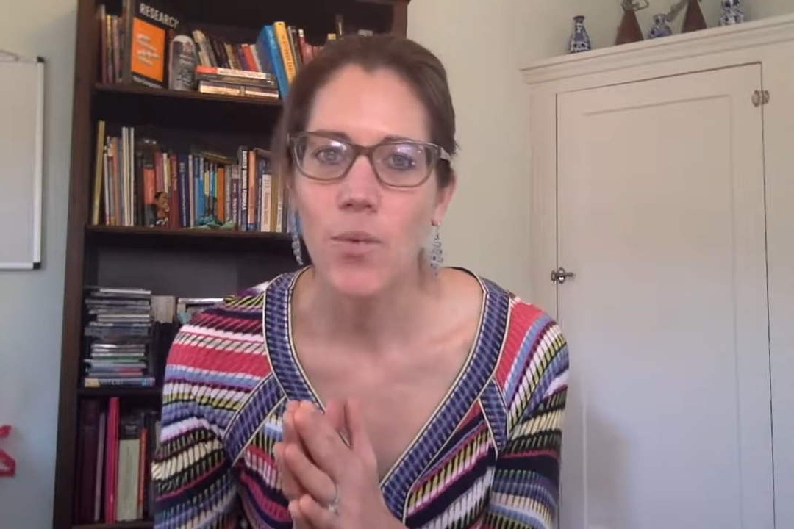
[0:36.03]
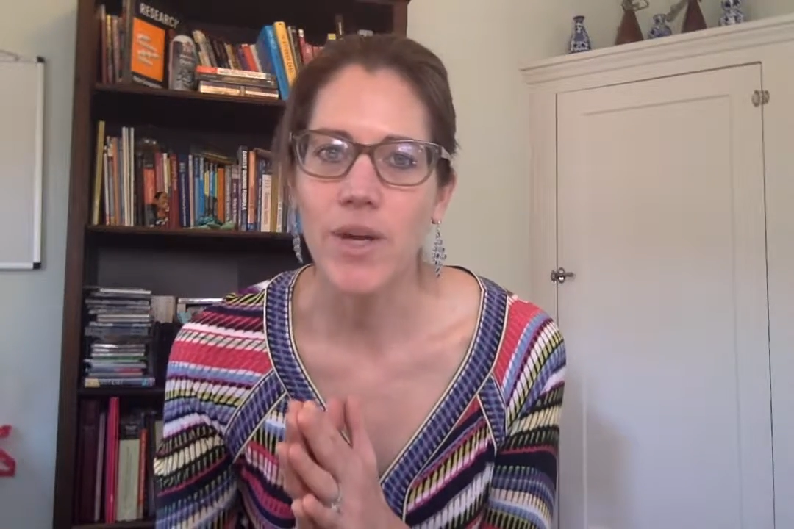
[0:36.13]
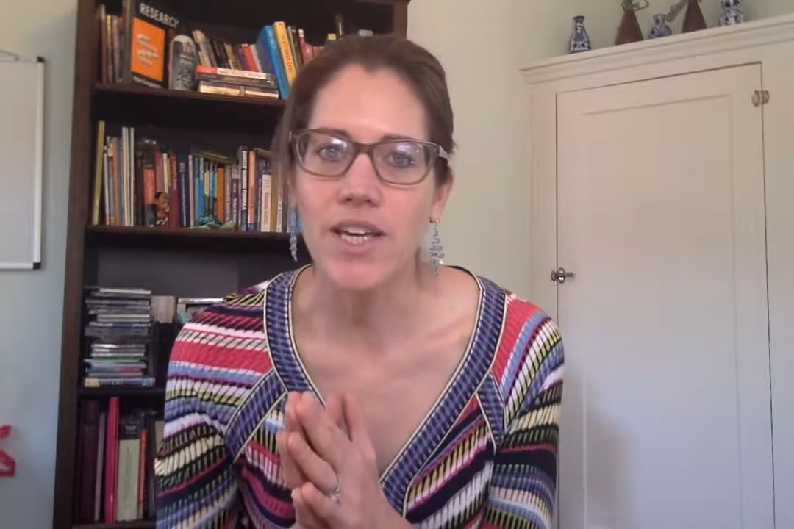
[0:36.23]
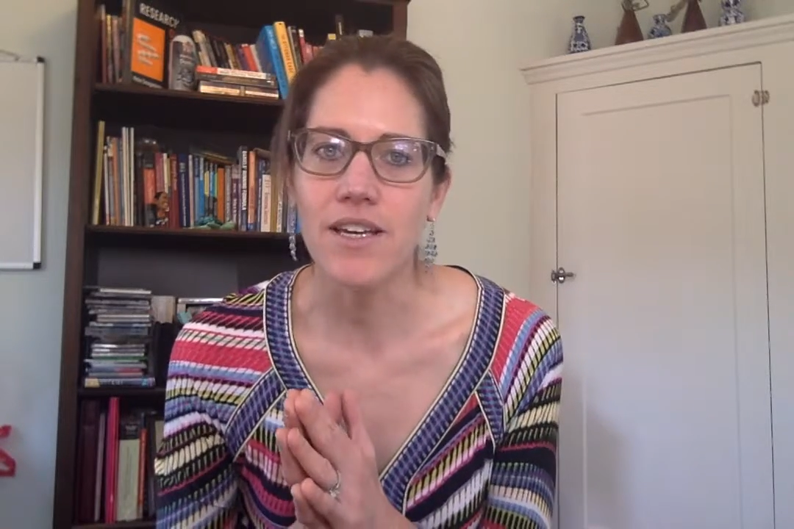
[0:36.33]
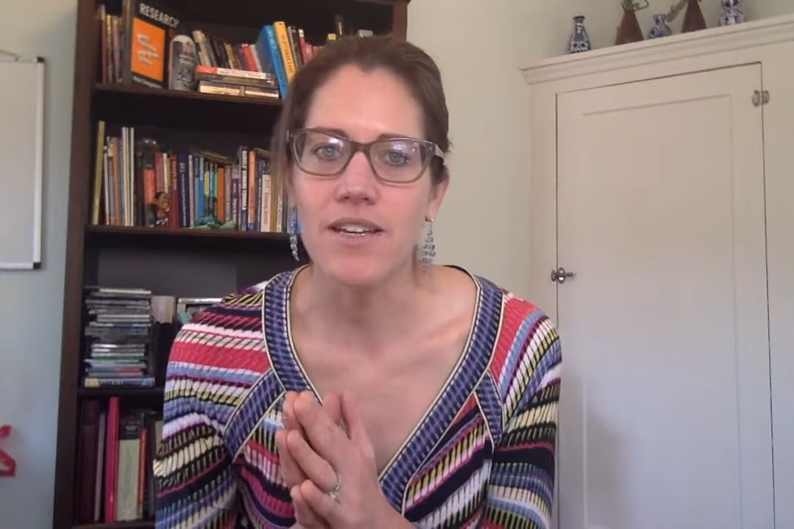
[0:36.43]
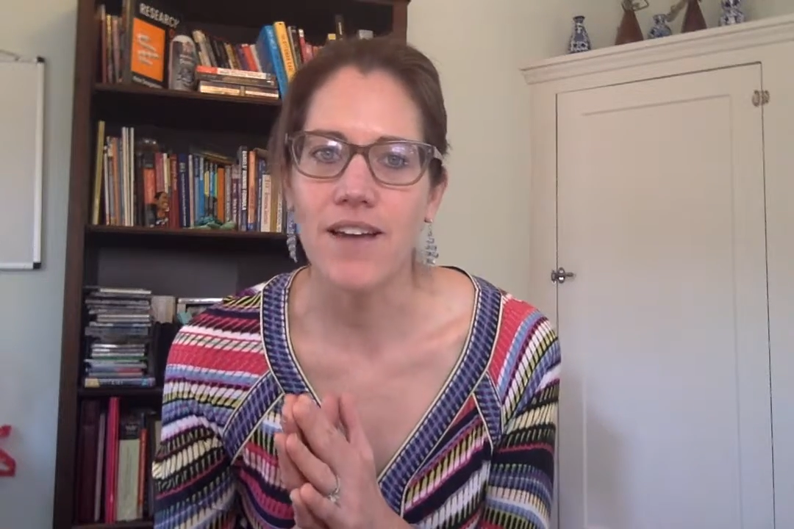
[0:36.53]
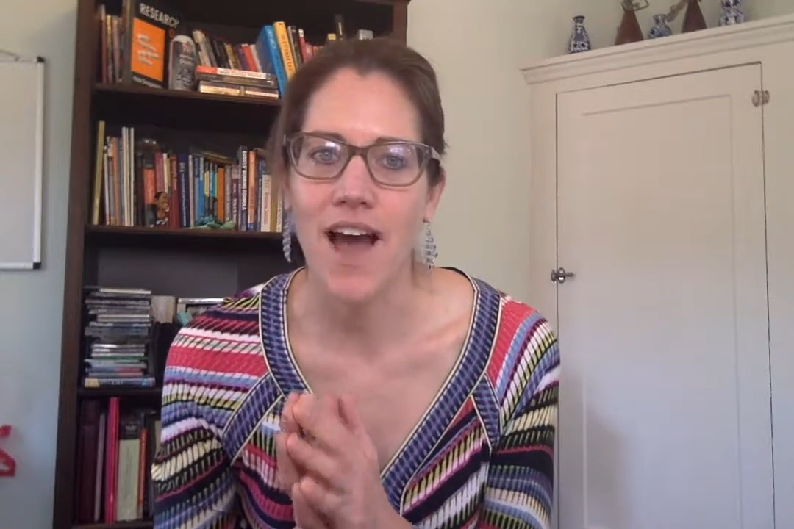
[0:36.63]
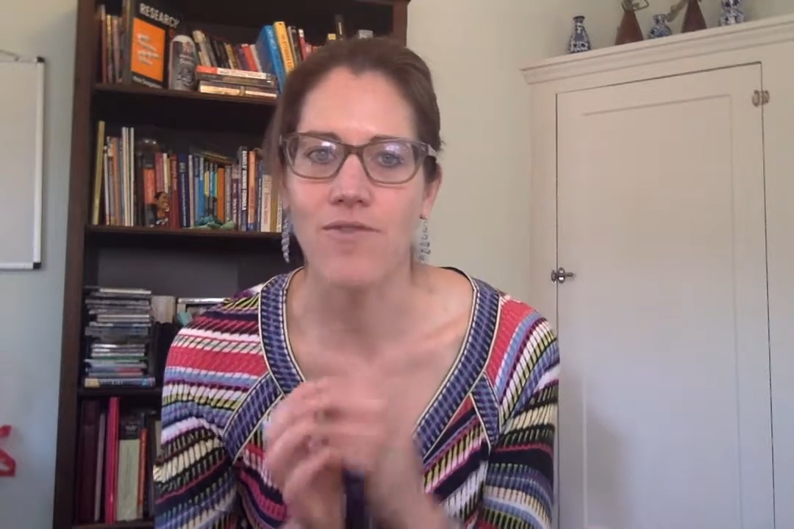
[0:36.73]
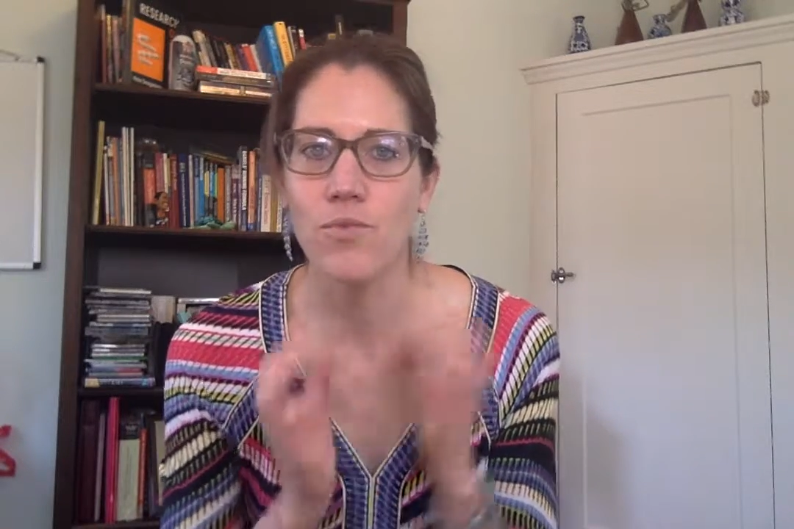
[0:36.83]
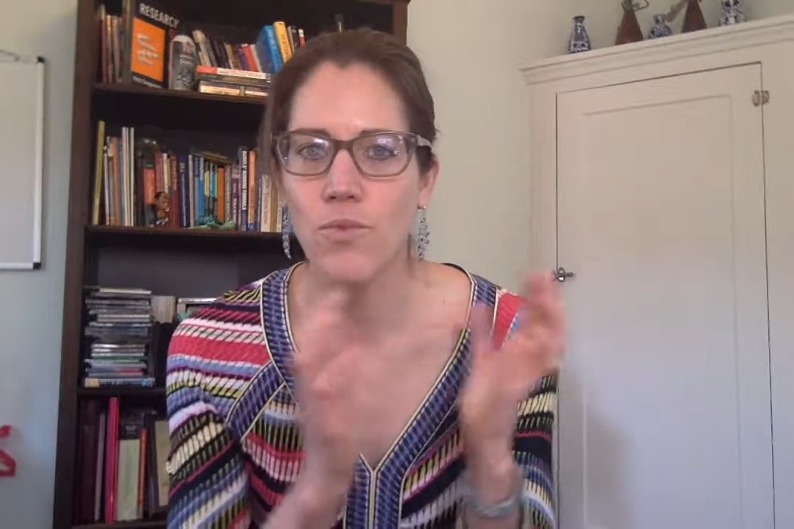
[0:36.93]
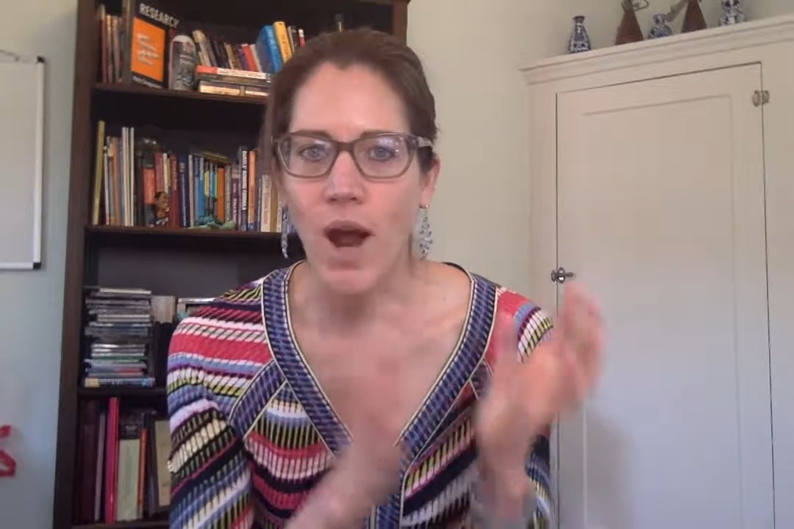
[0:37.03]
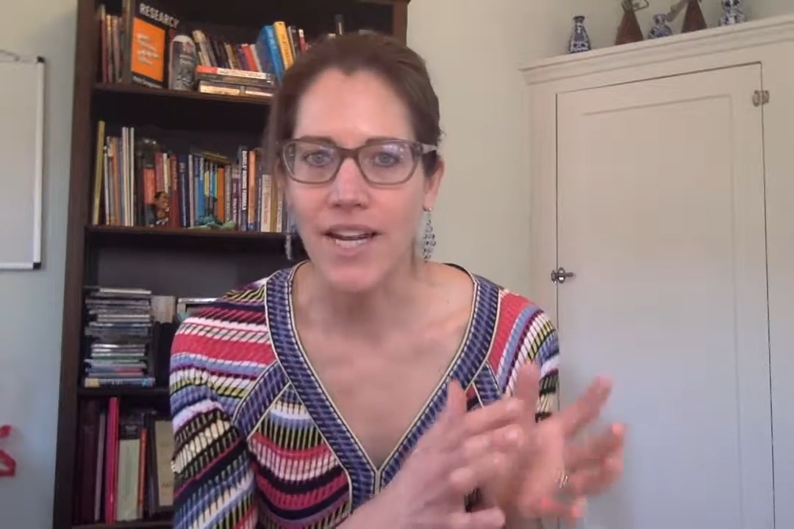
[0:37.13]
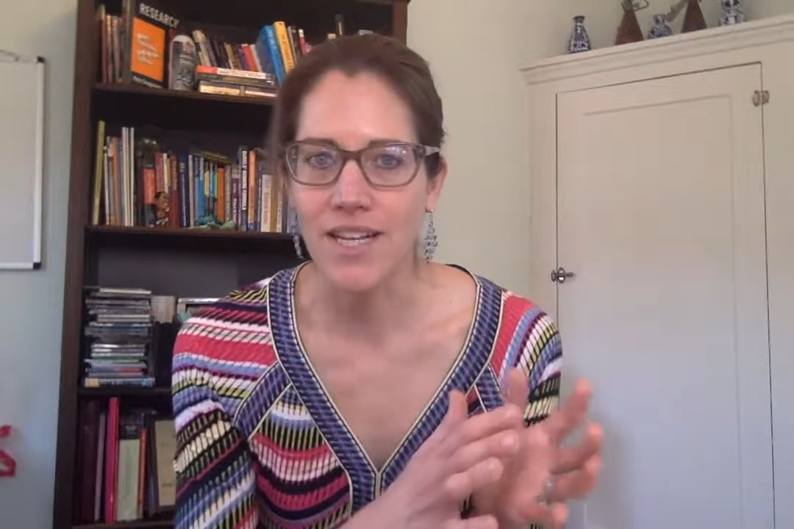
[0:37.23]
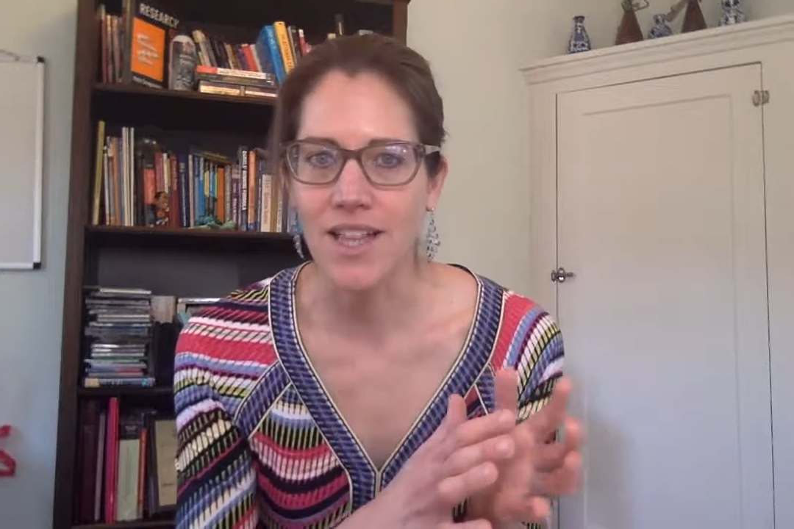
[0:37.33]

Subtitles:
we have a writing